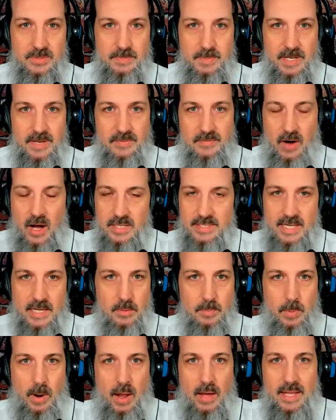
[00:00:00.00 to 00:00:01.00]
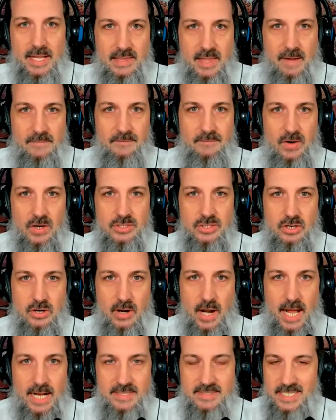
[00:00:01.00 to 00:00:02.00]
Devontae will probably get that first crack.
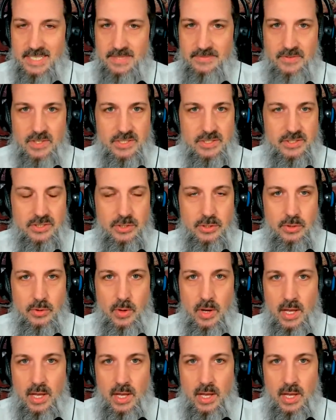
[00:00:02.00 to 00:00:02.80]
Six foot two.